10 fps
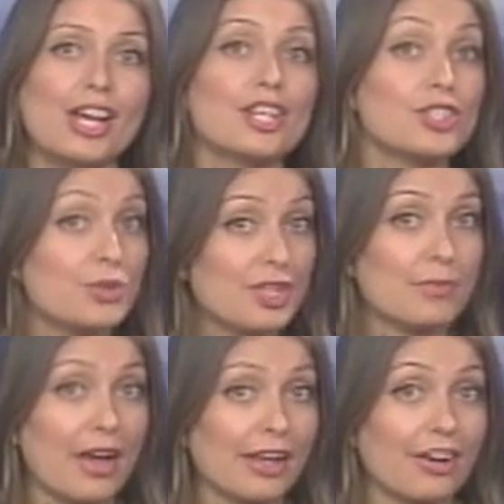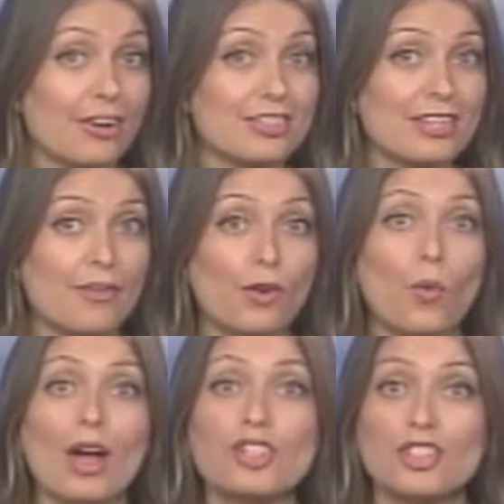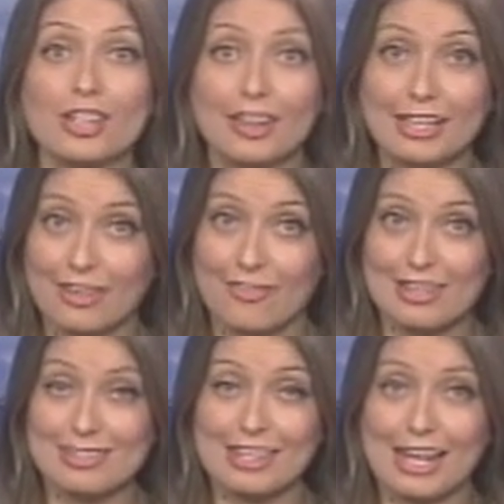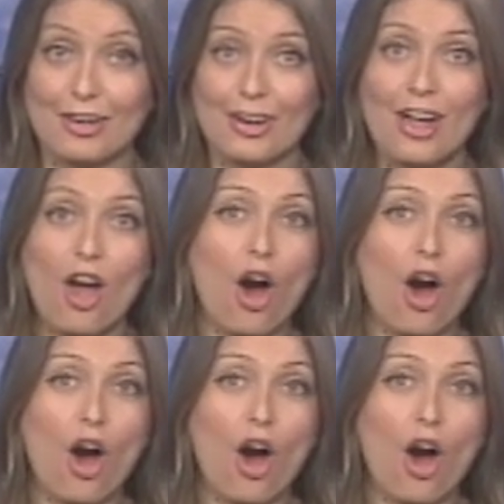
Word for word: Susan Monica herself questioned the lead investigator.